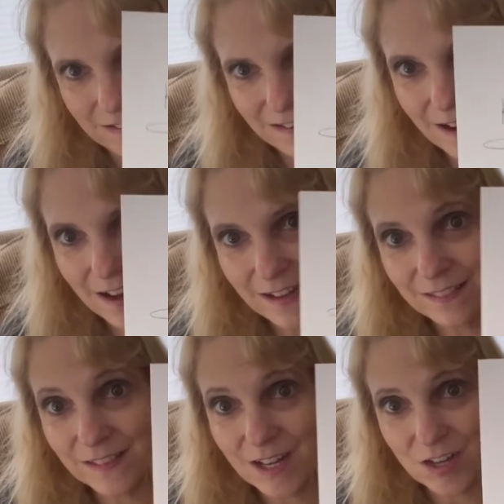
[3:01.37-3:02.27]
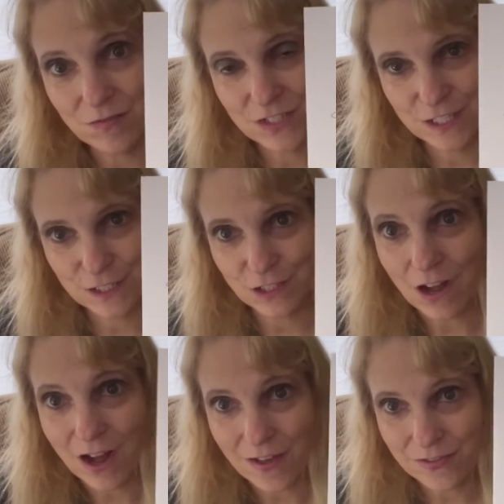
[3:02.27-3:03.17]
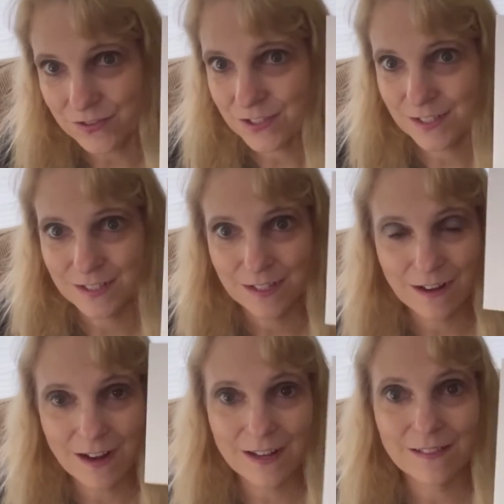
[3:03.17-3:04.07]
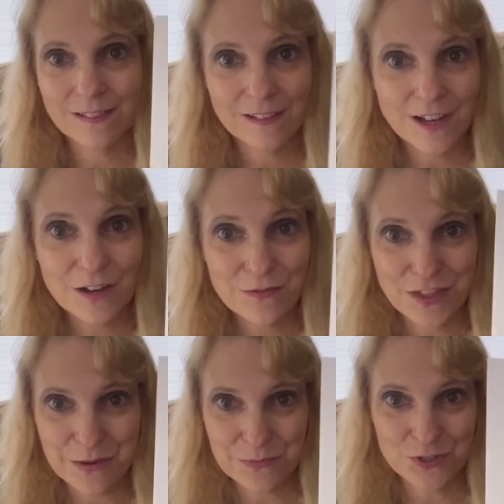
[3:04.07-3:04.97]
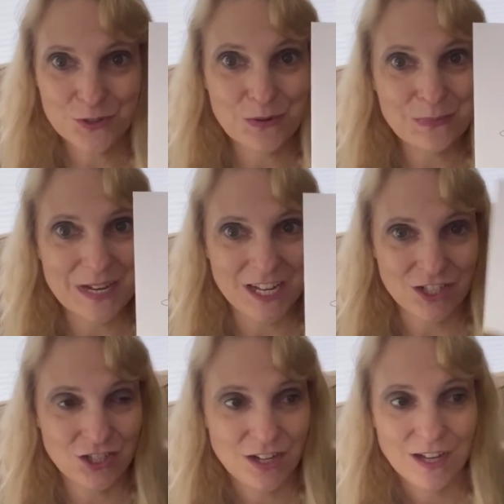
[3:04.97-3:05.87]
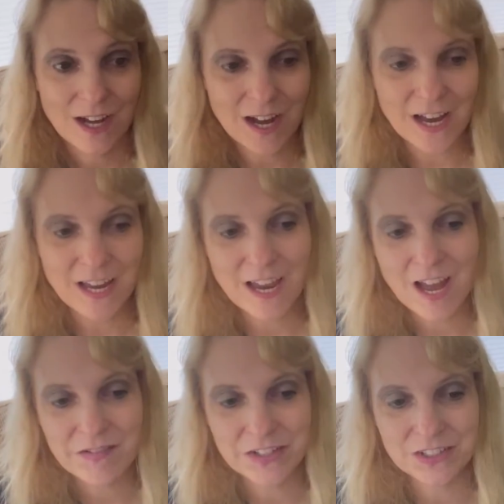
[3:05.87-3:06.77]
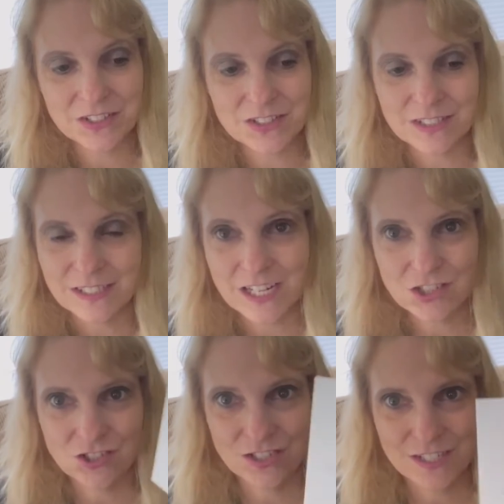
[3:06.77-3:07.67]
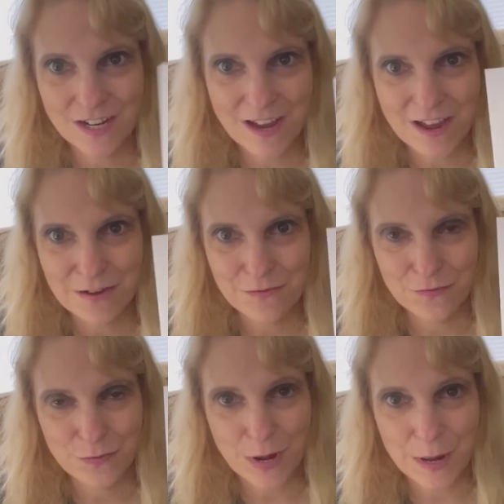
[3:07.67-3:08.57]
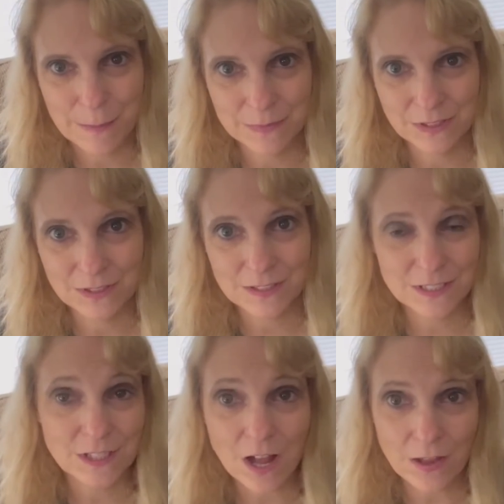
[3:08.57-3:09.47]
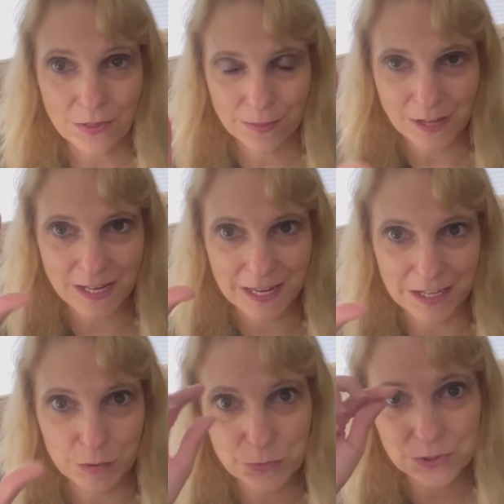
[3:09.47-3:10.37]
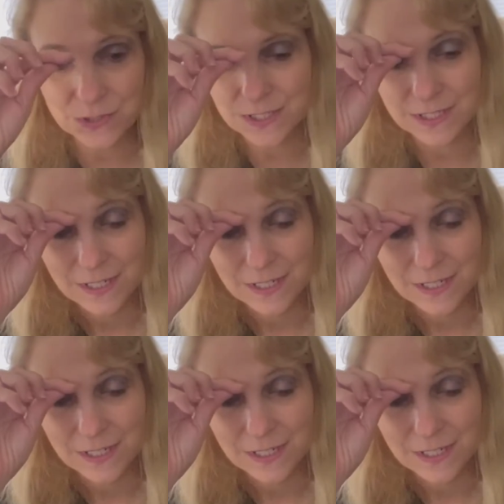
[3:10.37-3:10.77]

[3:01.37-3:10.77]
I love sloths. I love them so much. I have a little collection of um, little sloth like animals